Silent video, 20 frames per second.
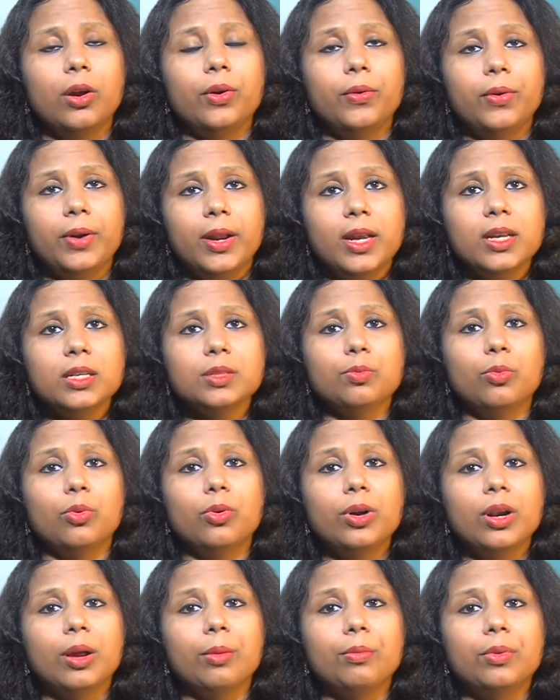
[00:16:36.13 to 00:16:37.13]
raise
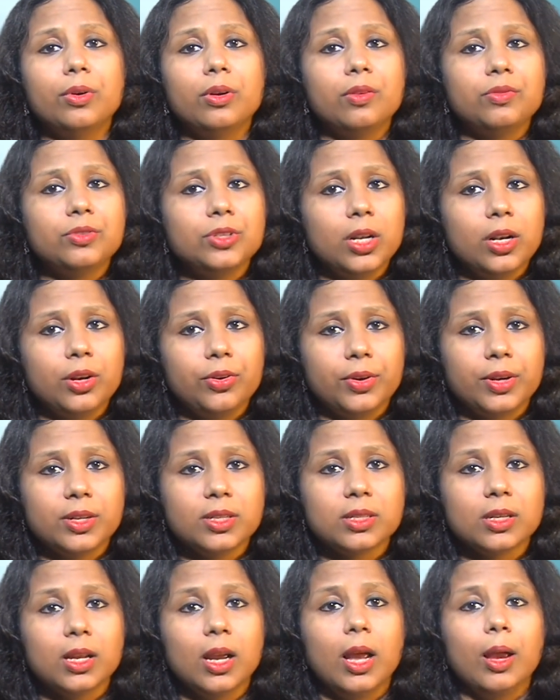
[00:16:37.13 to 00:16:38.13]
more number of children.
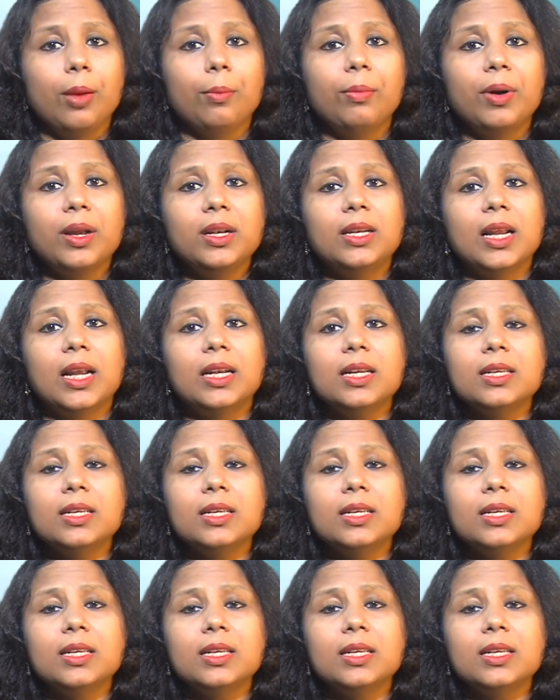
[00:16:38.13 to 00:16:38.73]
But that